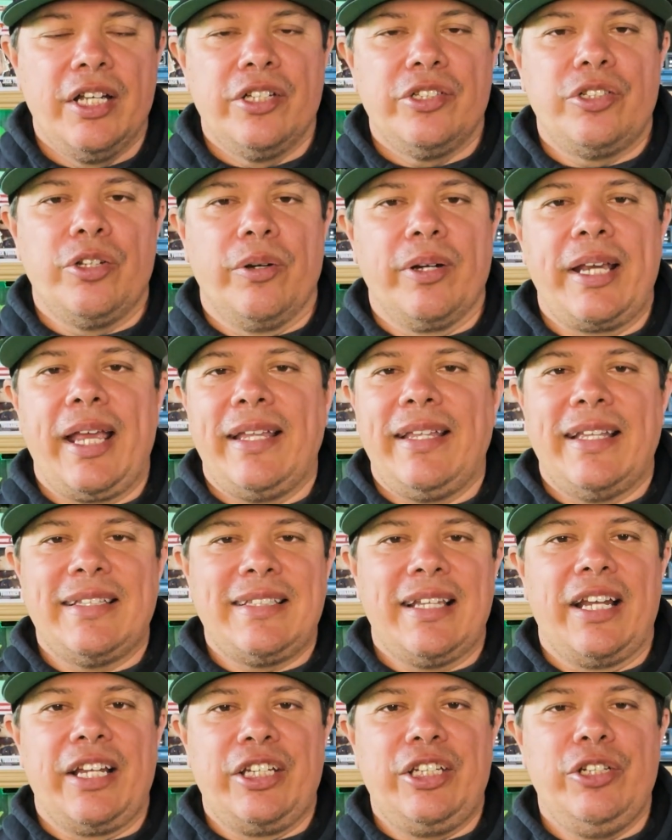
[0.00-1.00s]
So again,
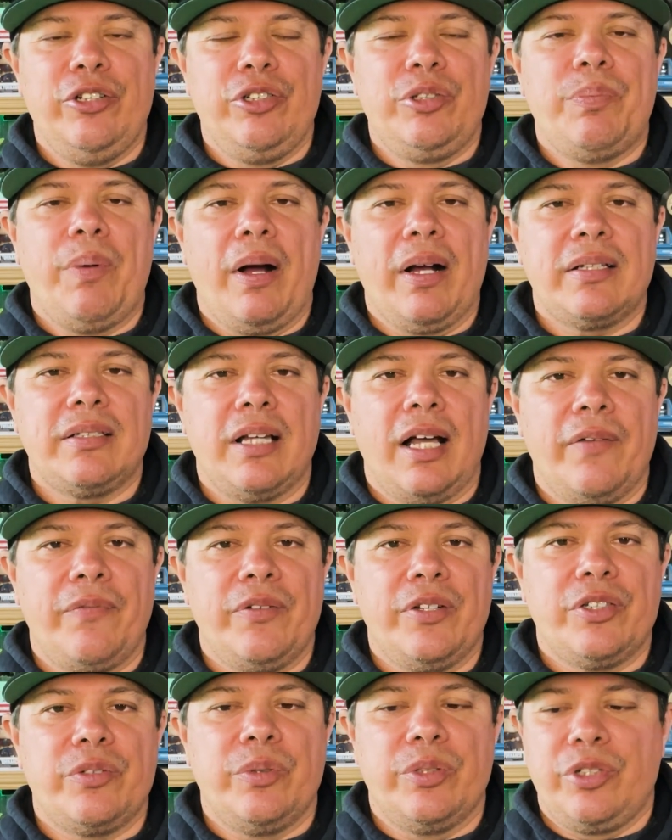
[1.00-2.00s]
that's not a huge box
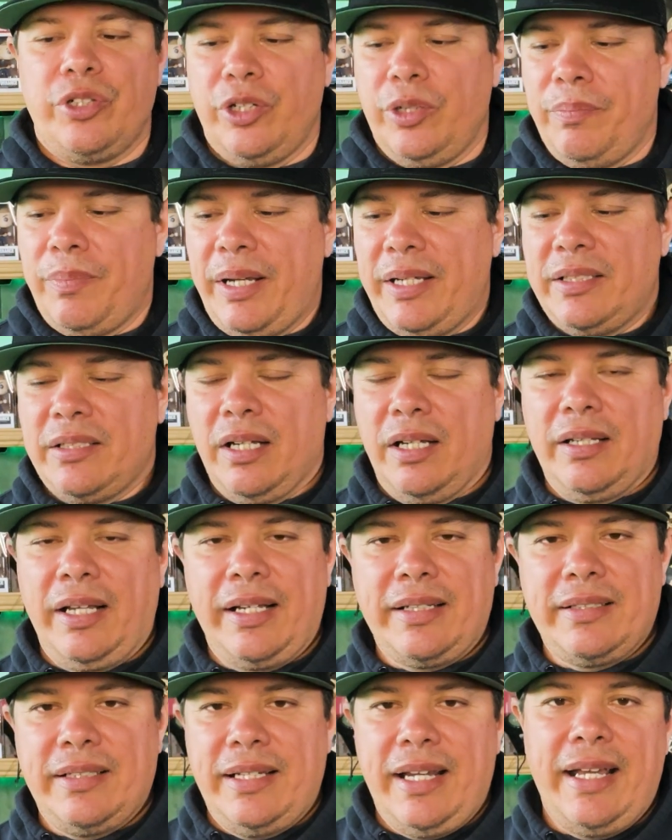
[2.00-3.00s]
office return based on
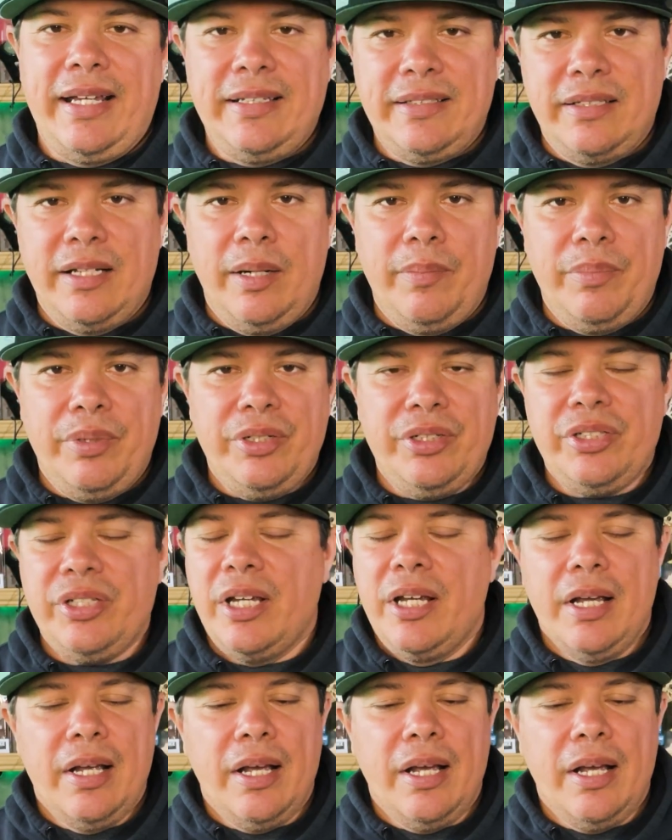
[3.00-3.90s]
like today's numbers,